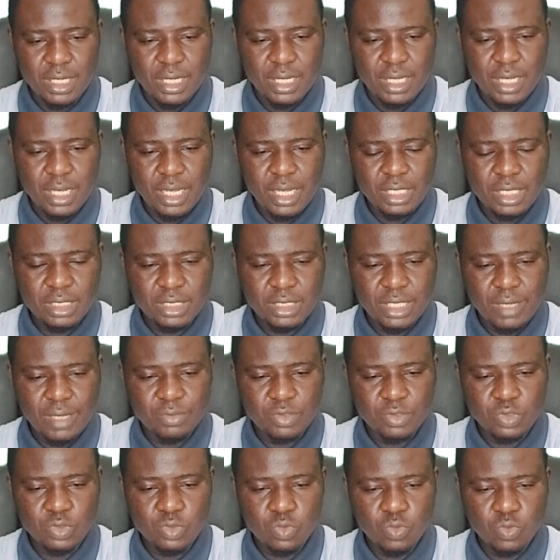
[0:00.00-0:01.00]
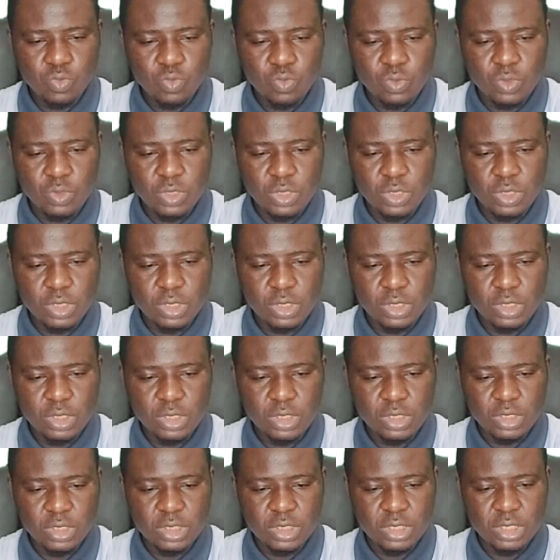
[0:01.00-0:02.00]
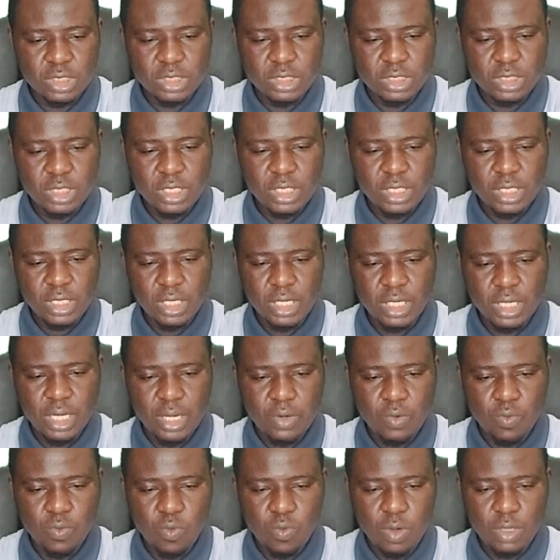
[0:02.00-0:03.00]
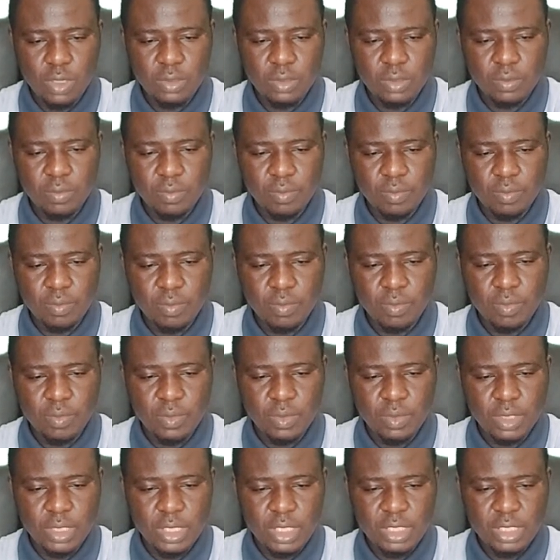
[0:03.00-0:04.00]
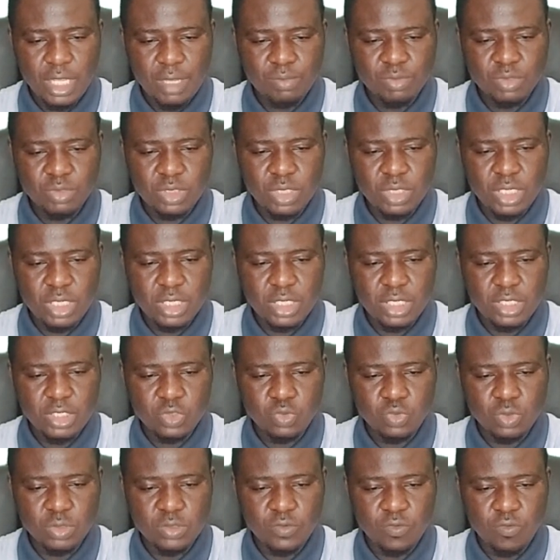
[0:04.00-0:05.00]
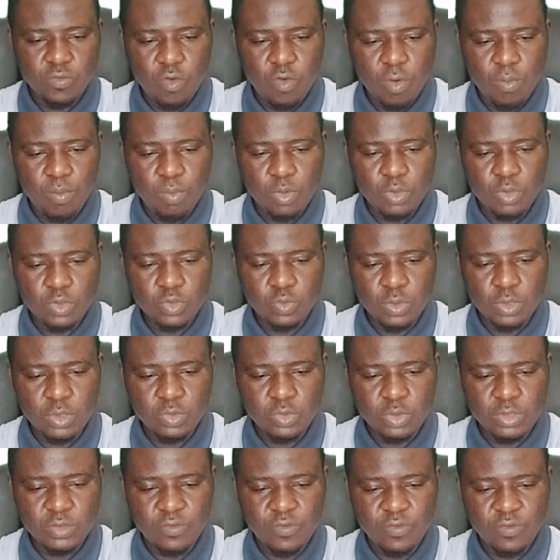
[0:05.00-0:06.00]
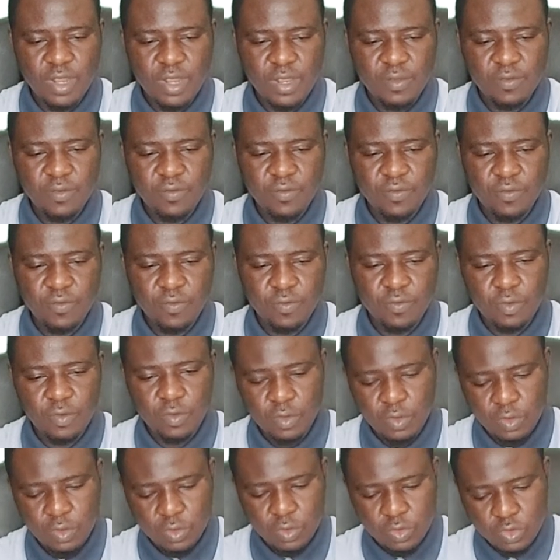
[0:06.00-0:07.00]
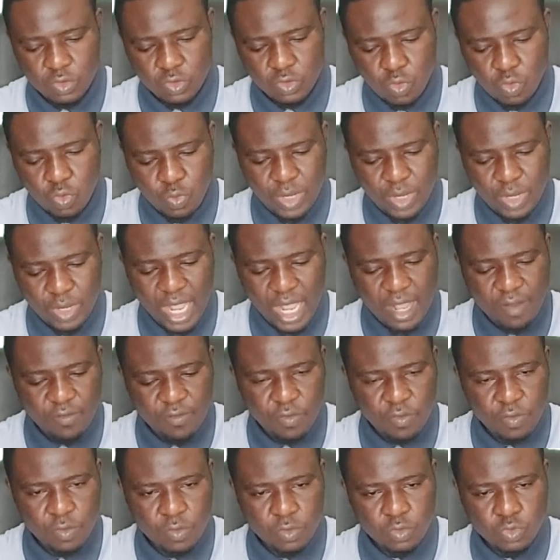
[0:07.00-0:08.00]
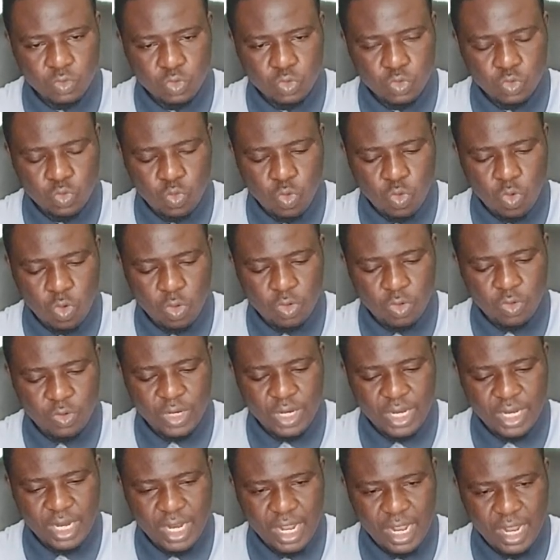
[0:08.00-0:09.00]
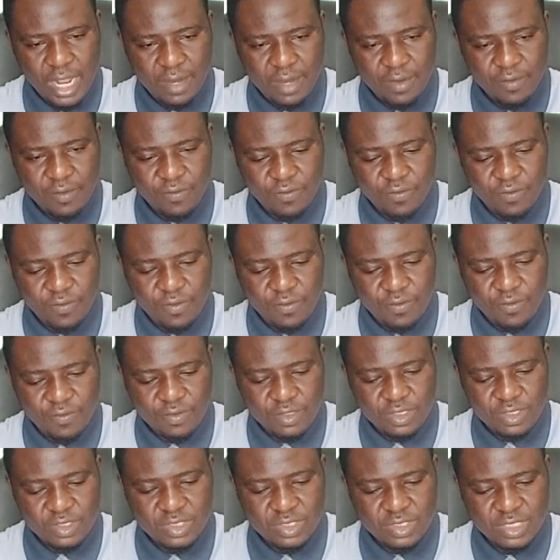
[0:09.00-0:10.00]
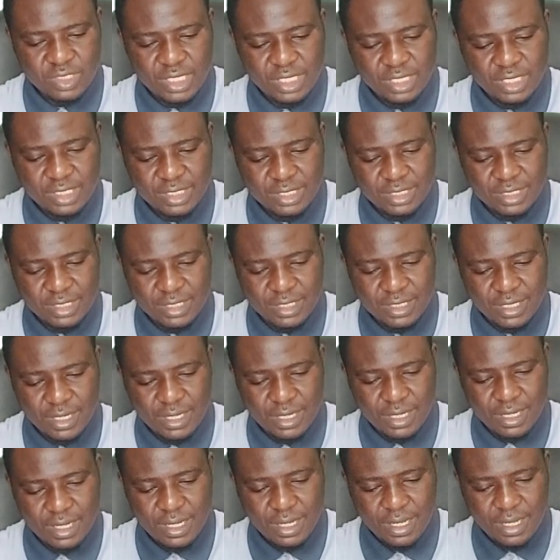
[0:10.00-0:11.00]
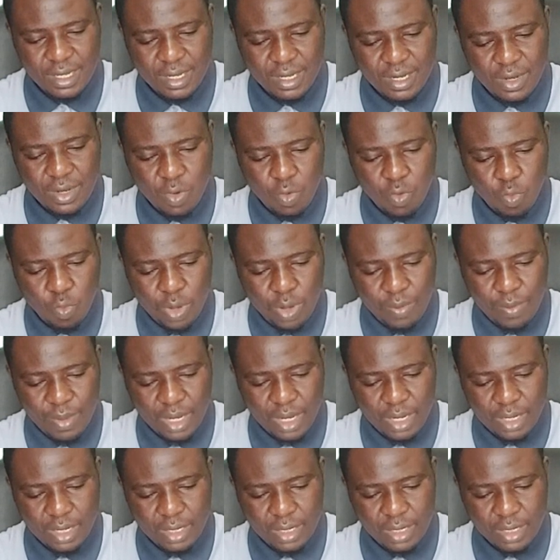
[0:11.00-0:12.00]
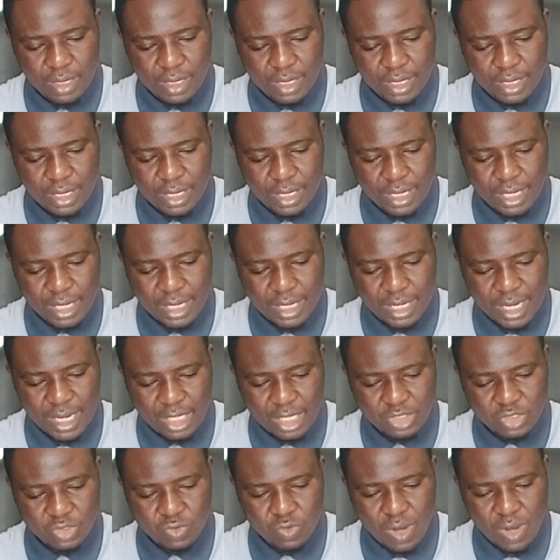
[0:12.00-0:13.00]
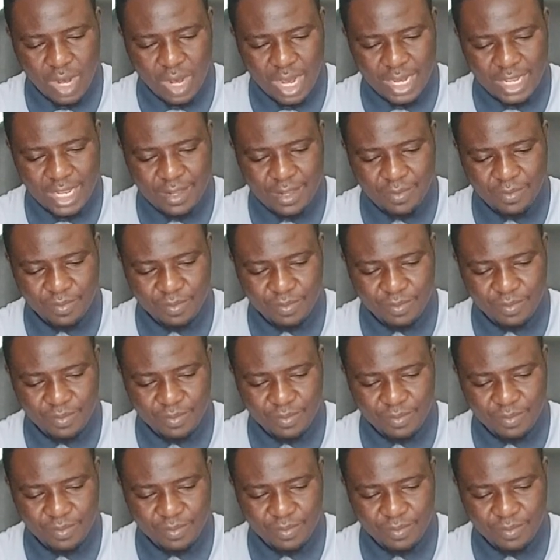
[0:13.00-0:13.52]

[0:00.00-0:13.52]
8 times 2 is 16, carry 1. 8 times 3 is 24 plus 1, 25. So we have 256 women in that rally.